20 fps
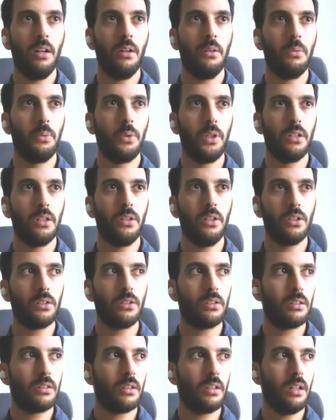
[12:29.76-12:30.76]
we're
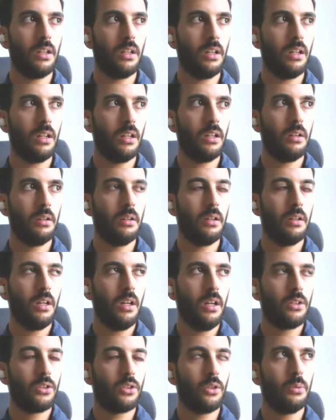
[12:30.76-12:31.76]
not.
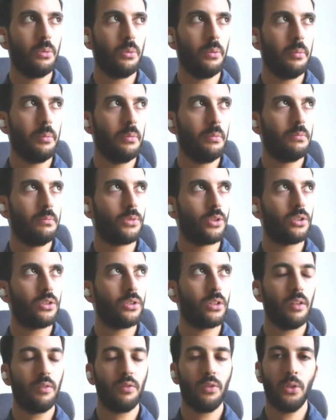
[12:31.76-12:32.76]
So just to
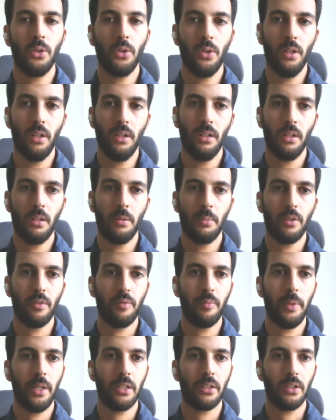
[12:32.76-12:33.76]
give you a little bit
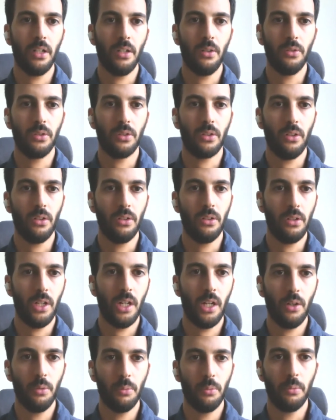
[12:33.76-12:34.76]
of background on
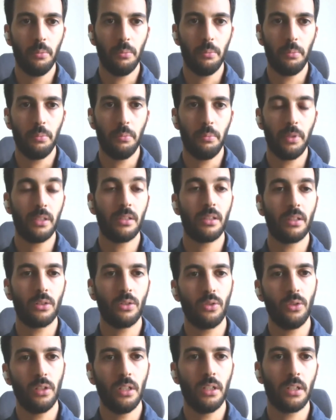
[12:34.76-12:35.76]
how Besix
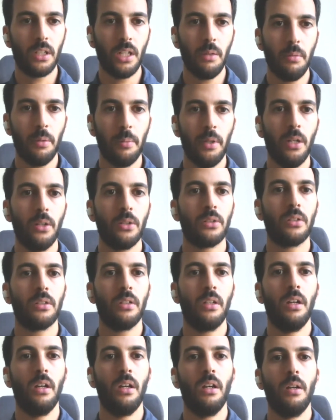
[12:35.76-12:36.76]
3D came about.
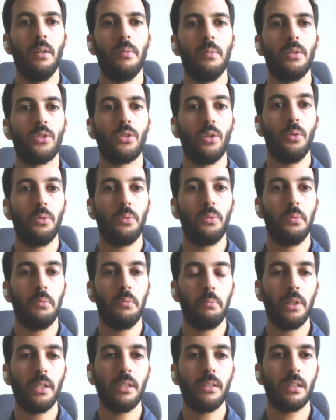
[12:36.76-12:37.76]
So
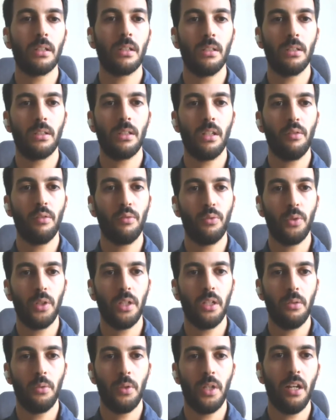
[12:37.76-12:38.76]
Besix itself,
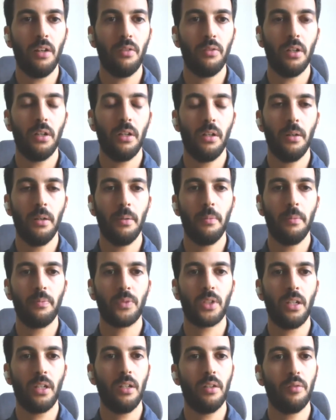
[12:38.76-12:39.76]
we have a
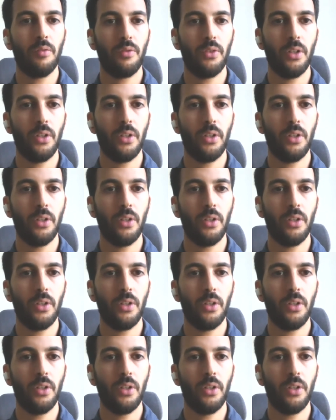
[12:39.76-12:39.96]
kind of